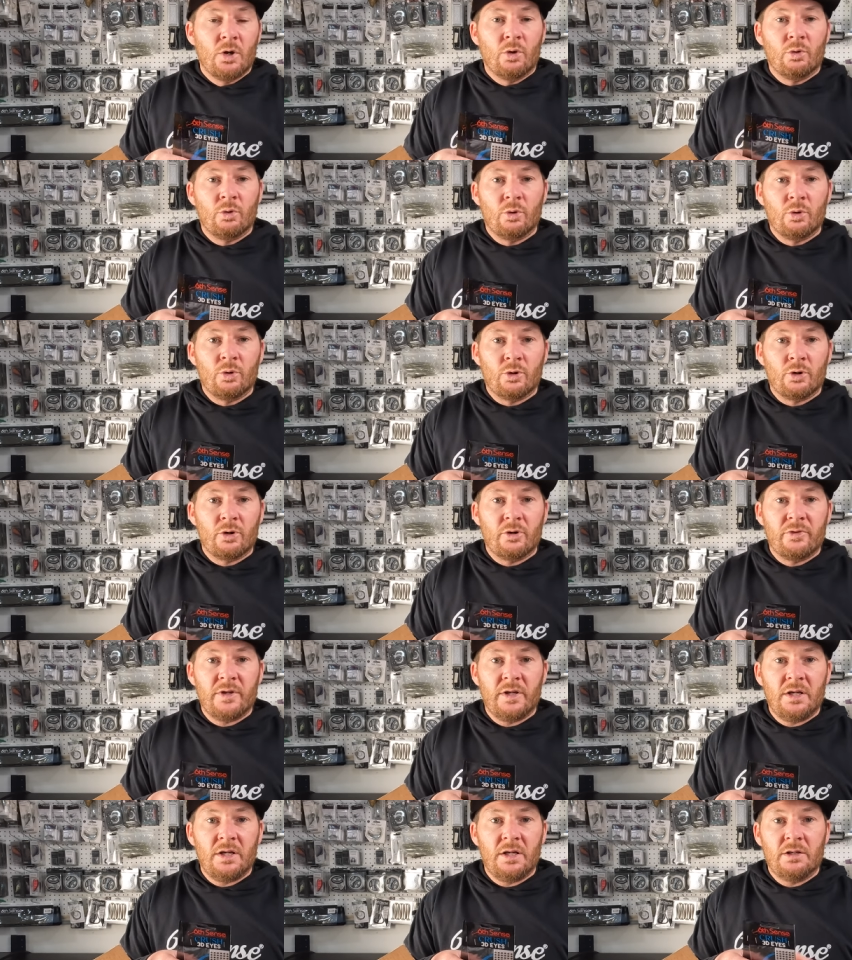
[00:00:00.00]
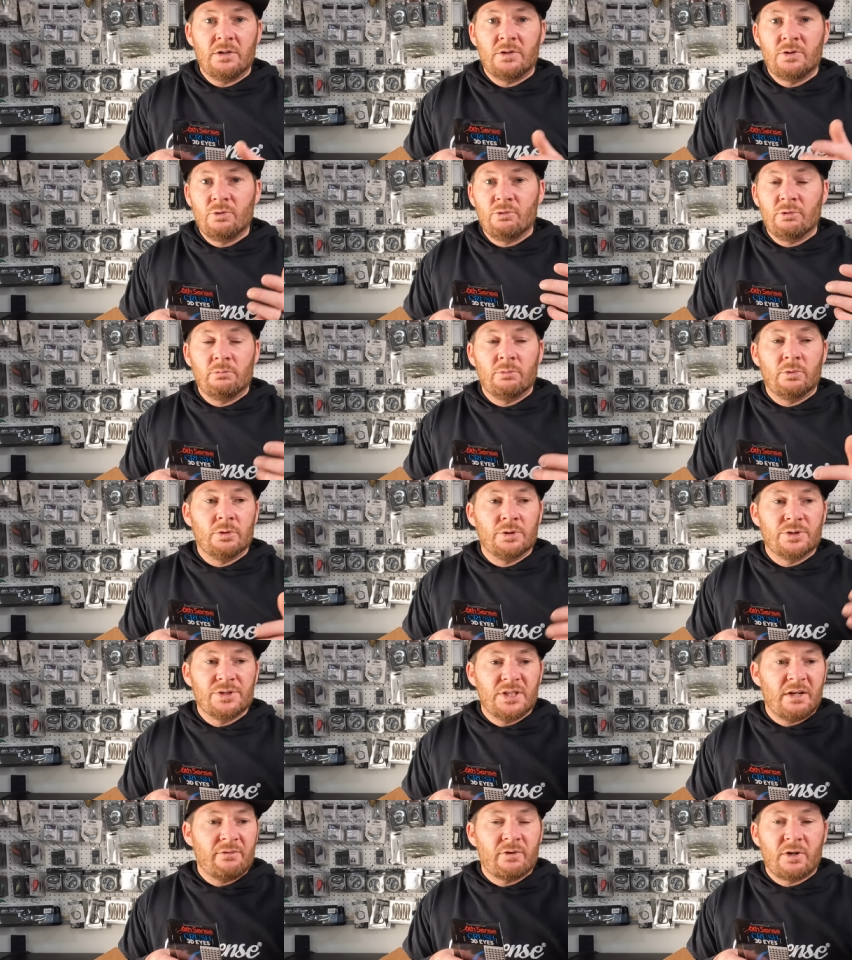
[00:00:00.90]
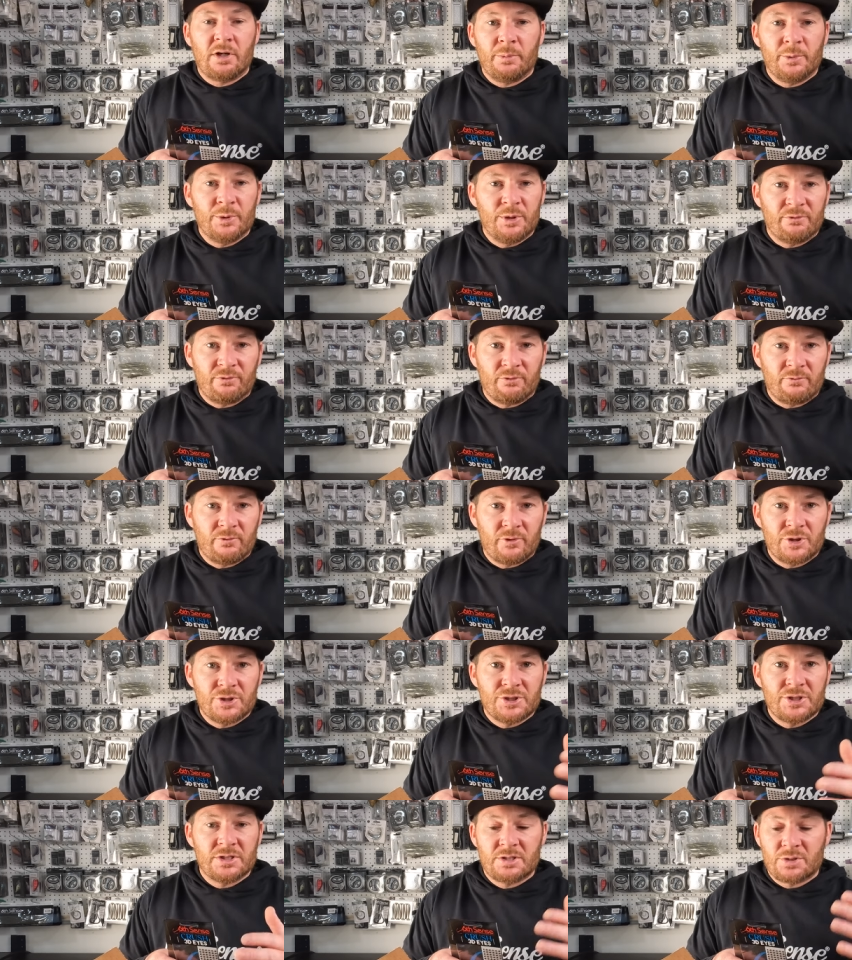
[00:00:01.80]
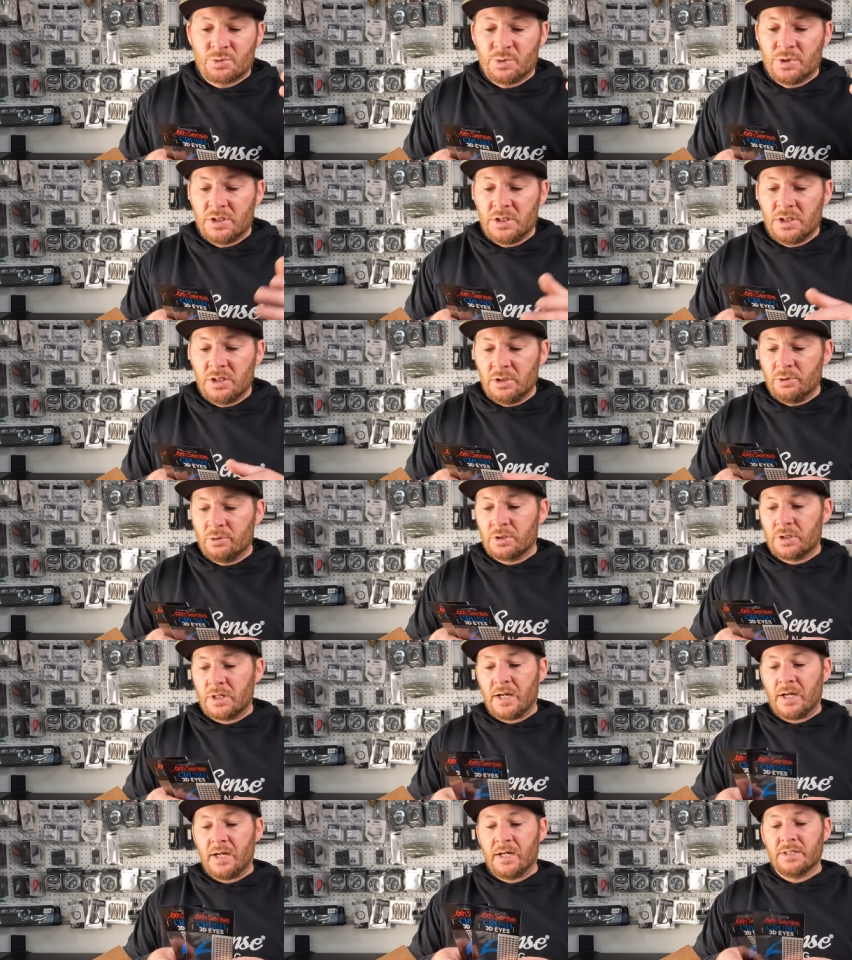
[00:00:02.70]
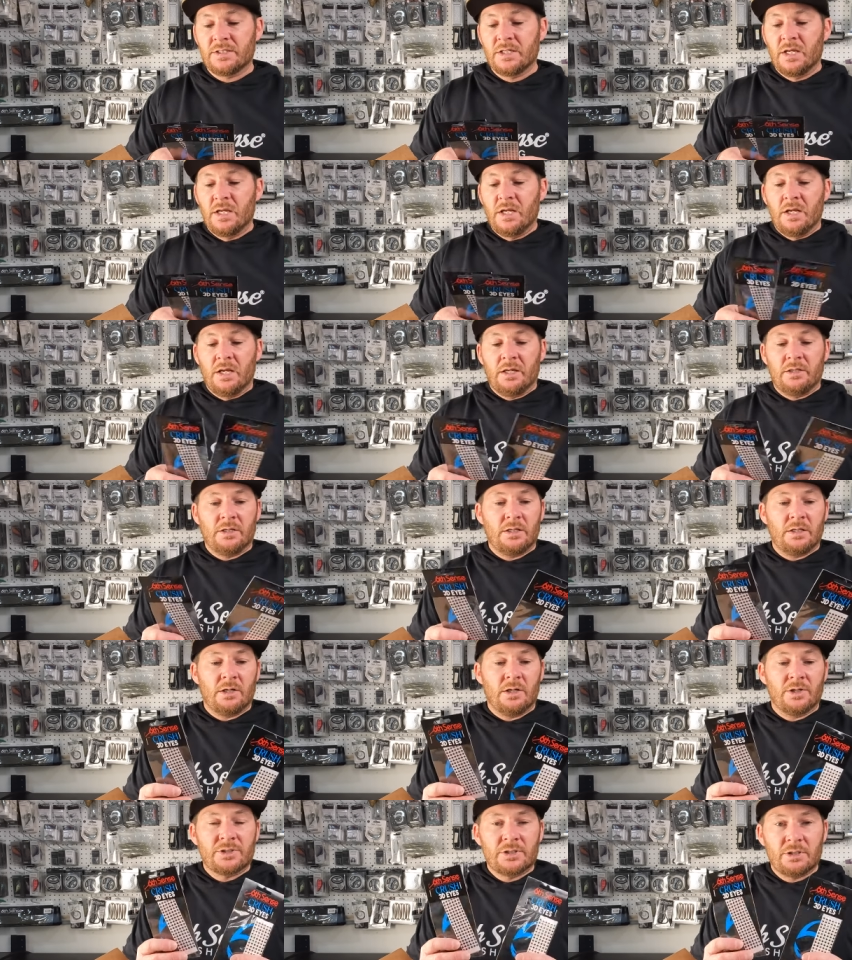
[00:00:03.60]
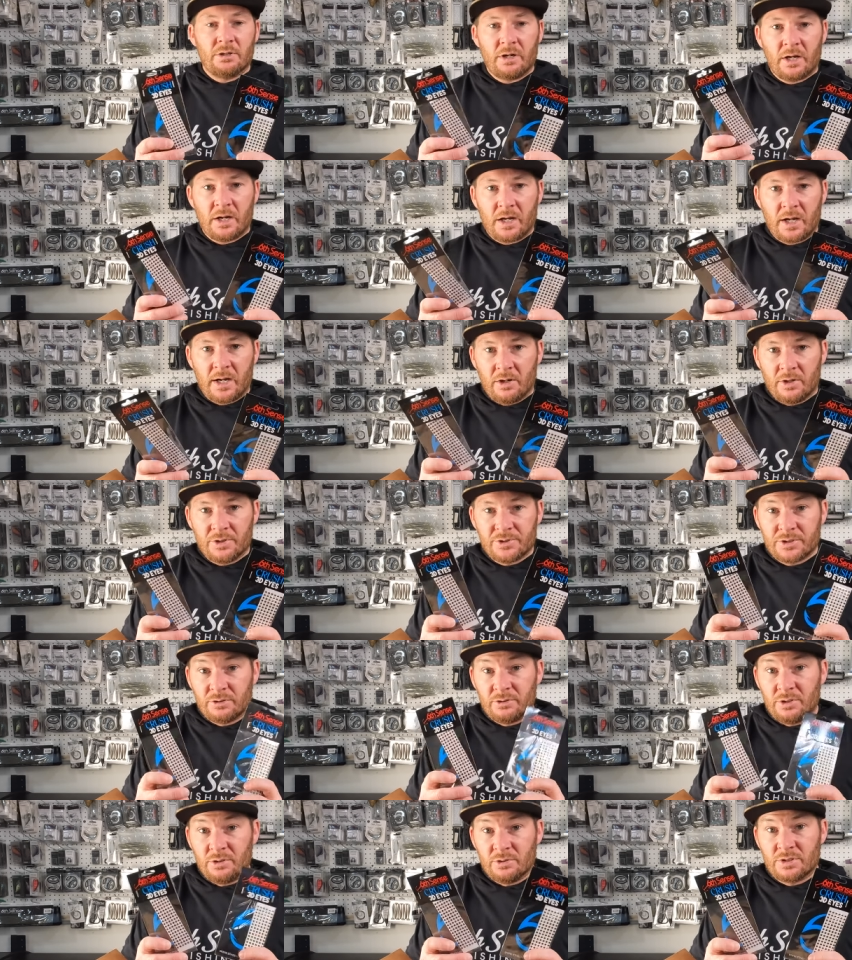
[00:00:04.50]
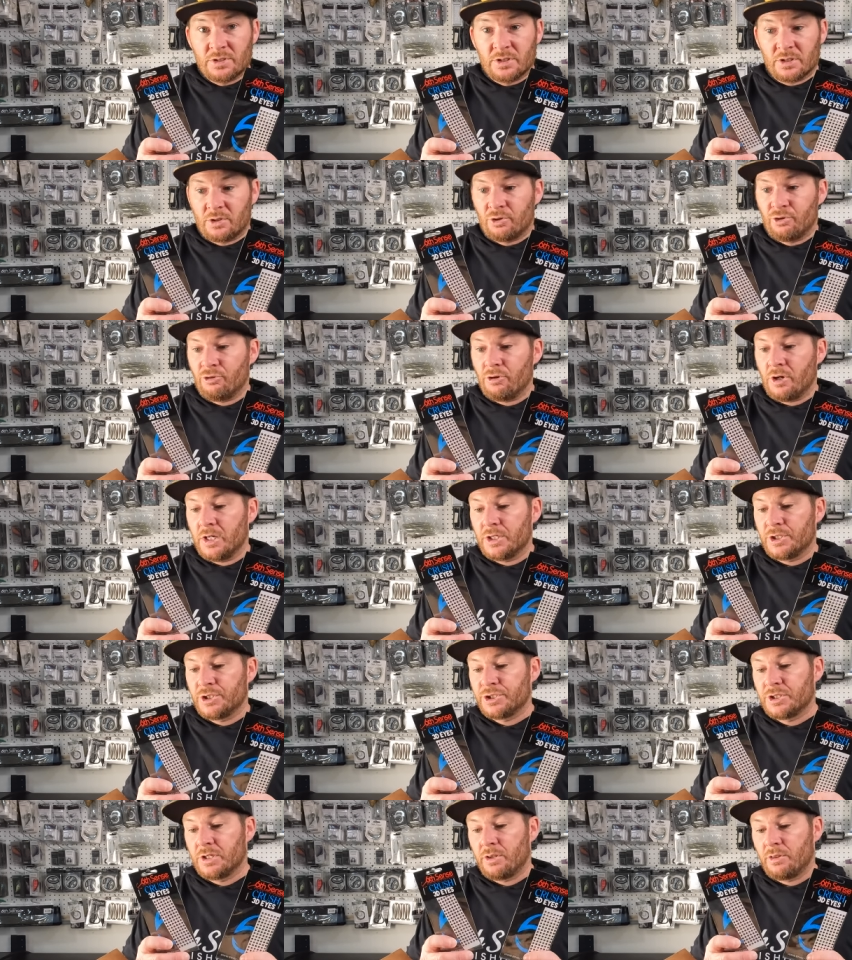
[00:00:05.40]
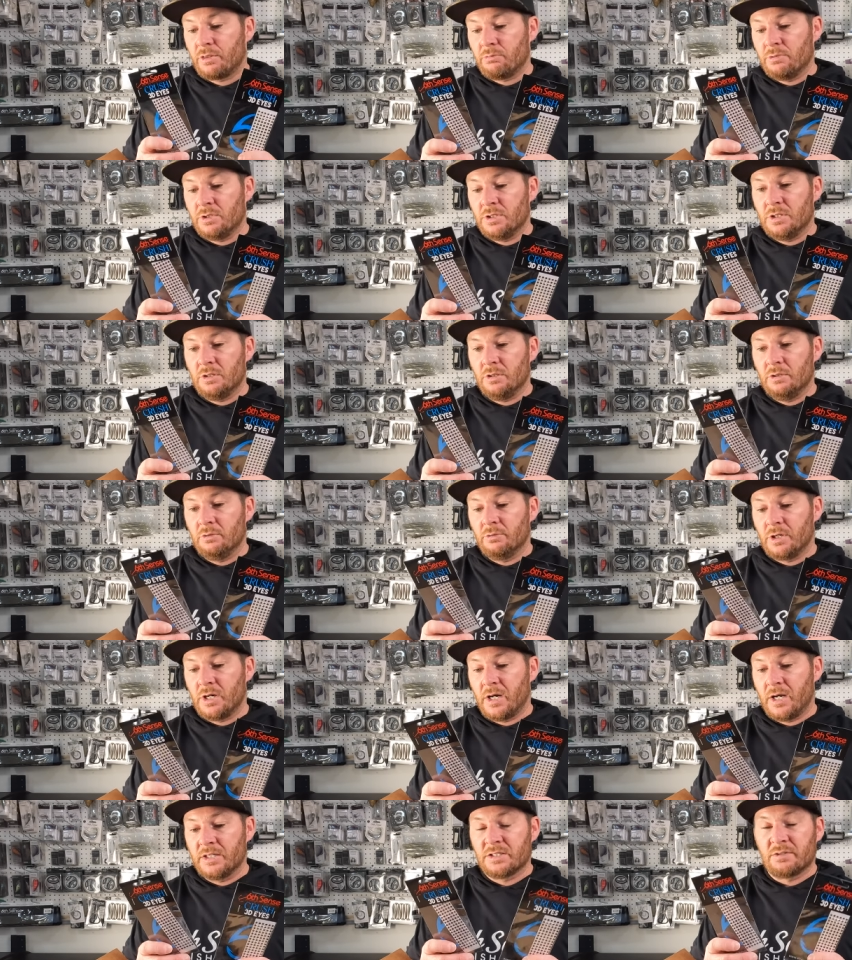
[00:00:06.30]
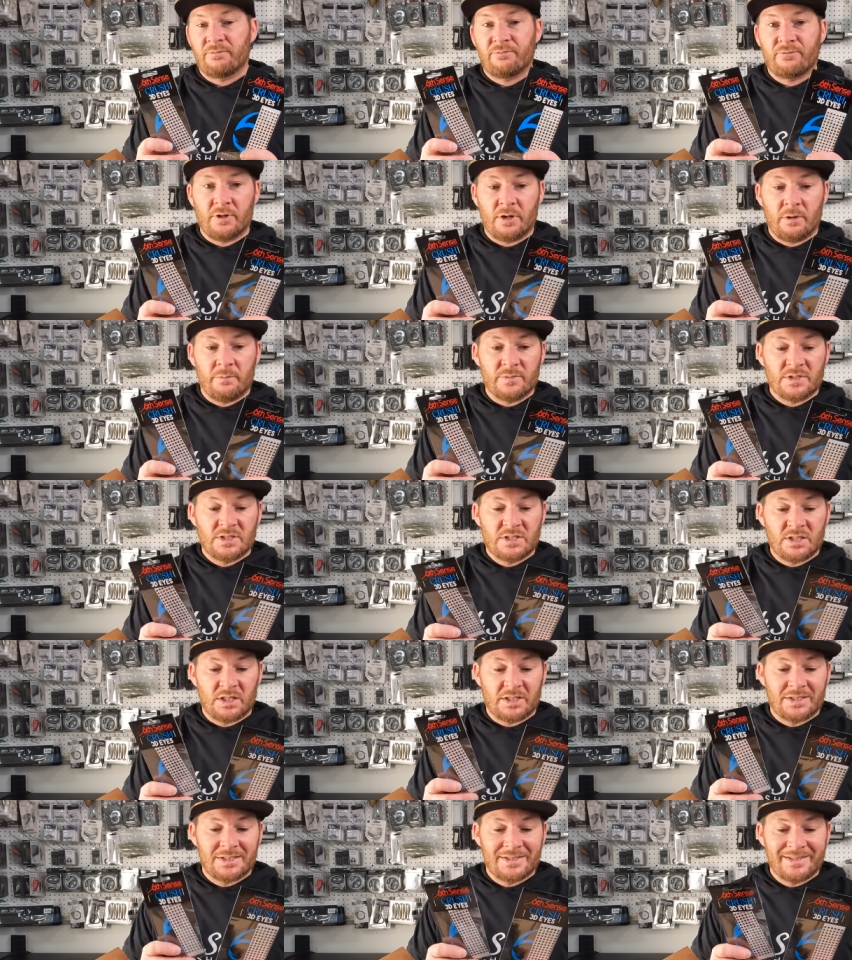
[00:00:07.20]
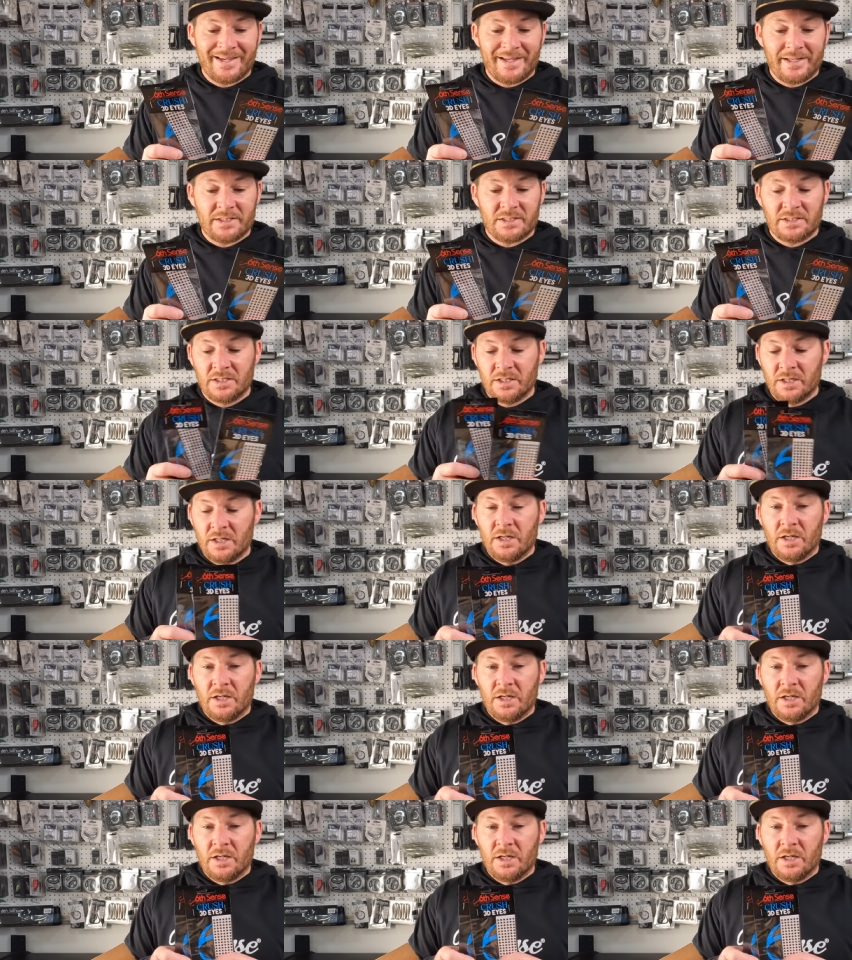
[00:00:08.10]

or the Duet Molds, they have a couple different versions, 3D lure eyes. And then they also I also use the Crush 3D lure eyes from Sixth Sense.